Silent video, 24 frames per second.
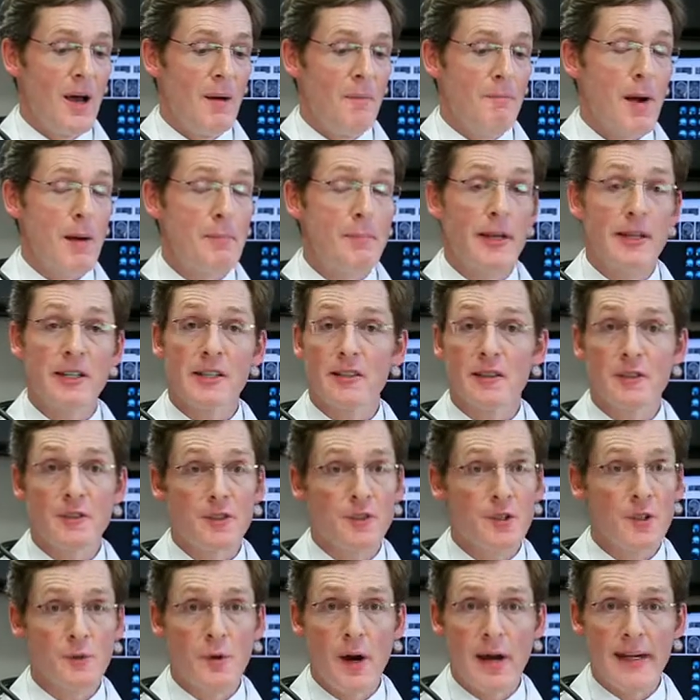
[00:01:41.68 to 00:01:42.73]
My biggest
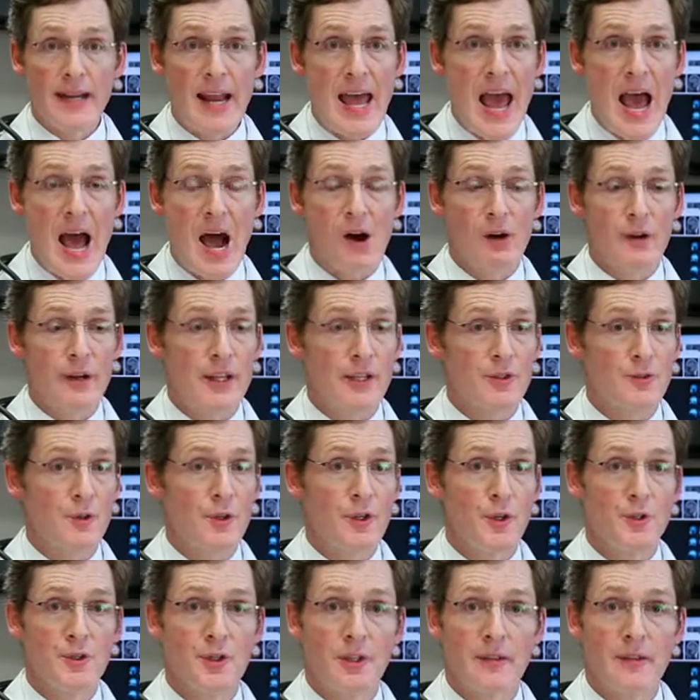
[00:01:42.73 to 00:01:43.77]
concern right now is
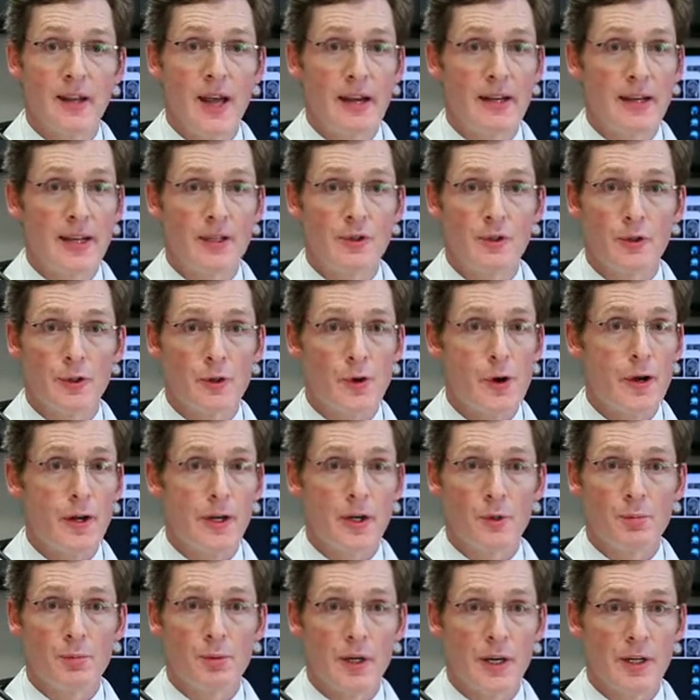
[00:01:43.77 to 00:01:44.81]
reducing that
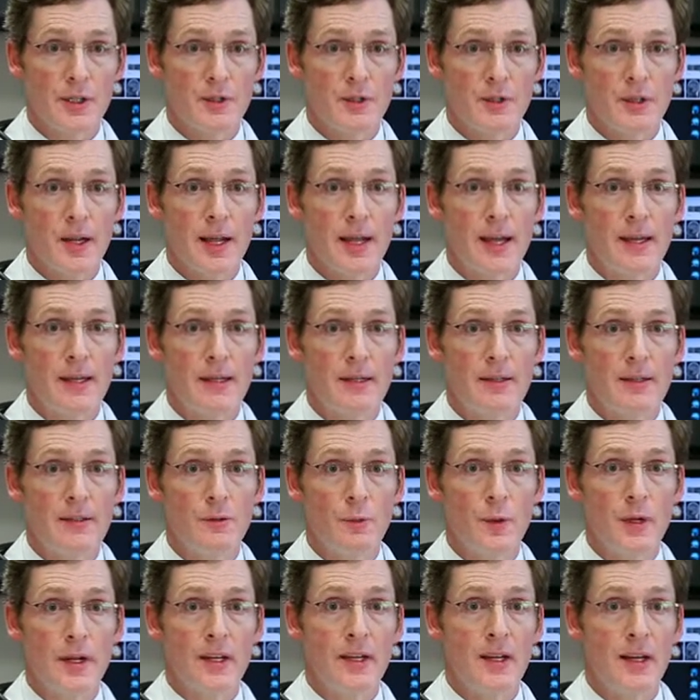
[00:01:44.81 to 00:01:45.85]
intracranial pressure, and
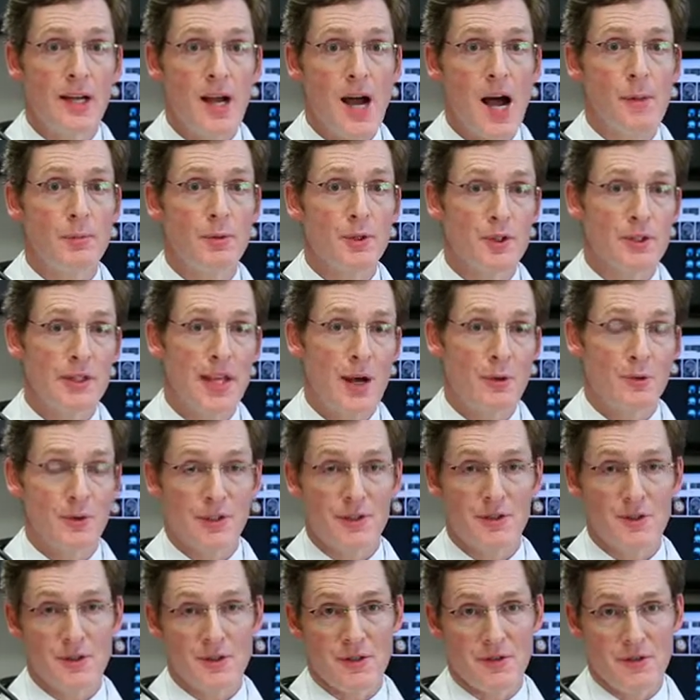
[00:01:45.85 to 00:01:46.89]
we can accomplish that with
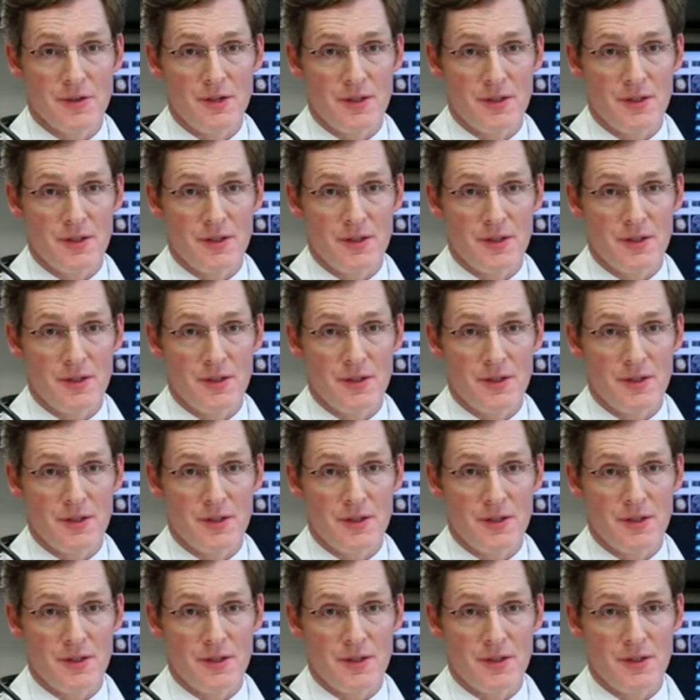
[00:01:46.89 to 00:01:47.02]
surgery.